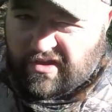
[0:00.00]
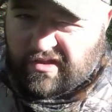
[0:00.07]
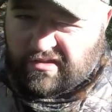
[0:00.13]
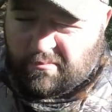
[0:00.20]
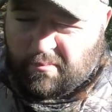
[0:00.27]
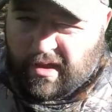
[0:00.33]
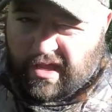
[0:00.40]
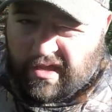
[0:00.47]
hit
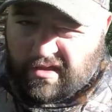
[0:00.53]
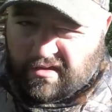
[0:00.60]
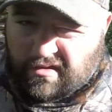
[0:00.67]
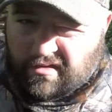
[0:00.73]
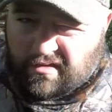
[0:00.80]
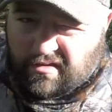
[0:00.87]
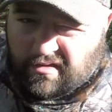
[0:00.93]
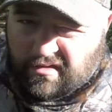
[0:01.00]
the bait
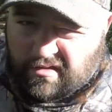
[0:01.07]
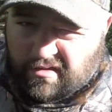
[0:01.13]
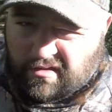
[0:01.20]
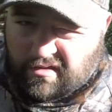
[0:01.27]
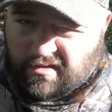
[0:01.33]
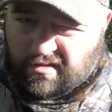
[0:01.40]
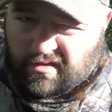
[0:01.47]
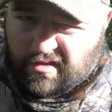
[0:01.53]

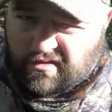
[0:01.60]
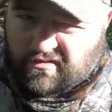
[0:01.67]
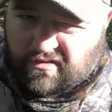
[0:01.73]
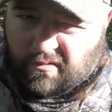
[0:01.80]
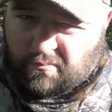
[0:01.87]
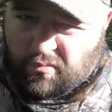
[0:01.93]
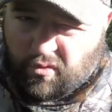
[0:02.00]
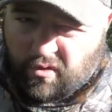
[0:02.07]
at
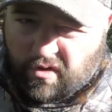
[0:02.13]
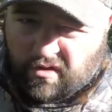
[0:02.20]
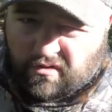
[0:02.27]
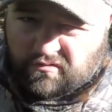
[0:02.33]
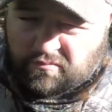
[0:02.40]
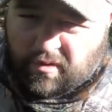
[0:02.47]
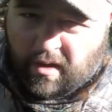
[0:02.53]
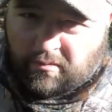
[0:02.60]
some point.
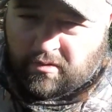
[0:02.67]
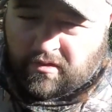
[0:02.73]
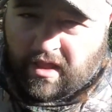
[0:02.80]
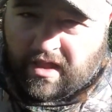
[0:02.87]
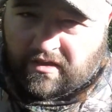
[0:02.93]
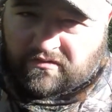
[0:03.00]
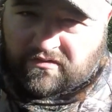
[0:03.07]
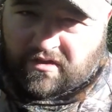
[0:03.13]
It's probably
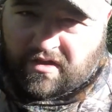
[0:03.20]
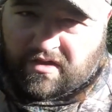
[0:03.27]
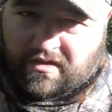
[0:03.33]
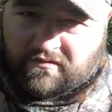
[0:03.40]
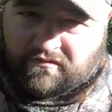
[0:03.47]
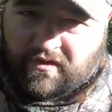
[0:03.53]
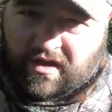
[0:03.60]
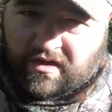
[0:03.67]
last night,
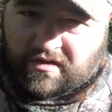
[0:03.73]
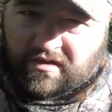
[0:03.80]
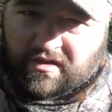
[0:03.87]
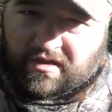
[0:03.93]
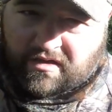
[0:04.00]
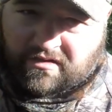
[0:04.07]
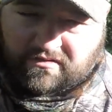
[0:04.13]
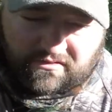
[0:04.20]
if I had to
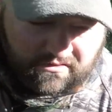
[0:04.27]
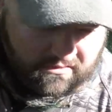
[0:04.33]
guess.